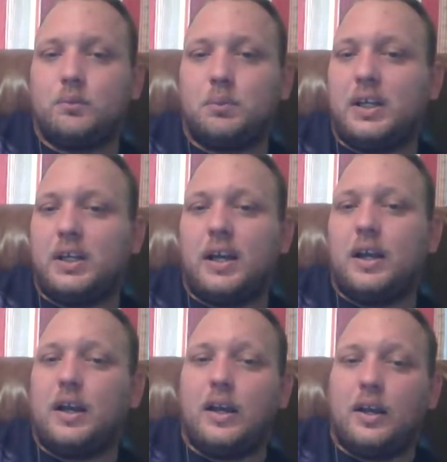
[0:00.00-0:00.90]

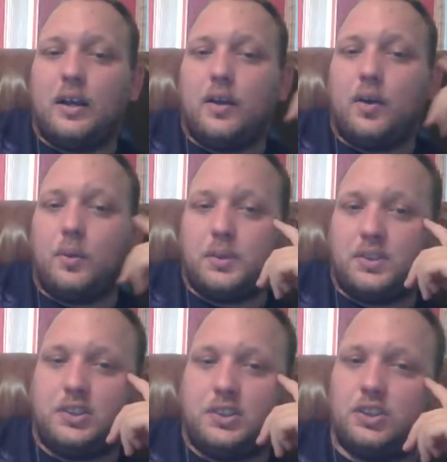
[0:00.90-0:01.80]
yeah, I hope
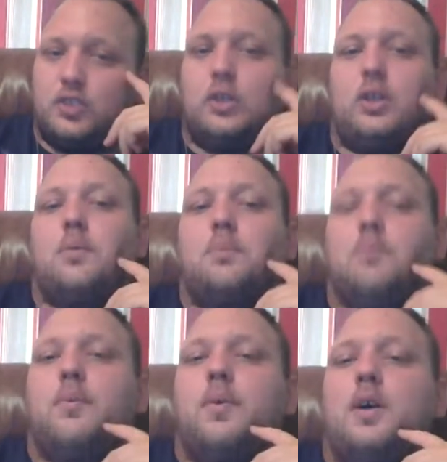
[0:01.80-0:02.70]
it's just strictly
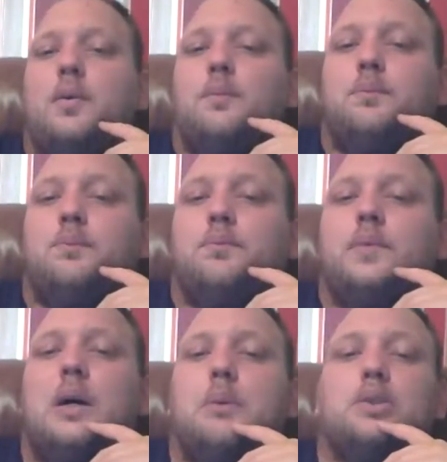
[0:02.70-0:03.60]

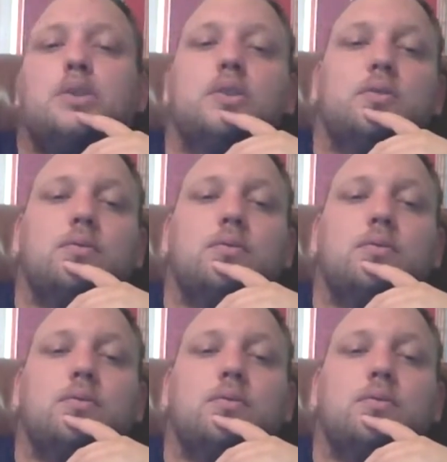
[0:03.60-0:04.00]
optional.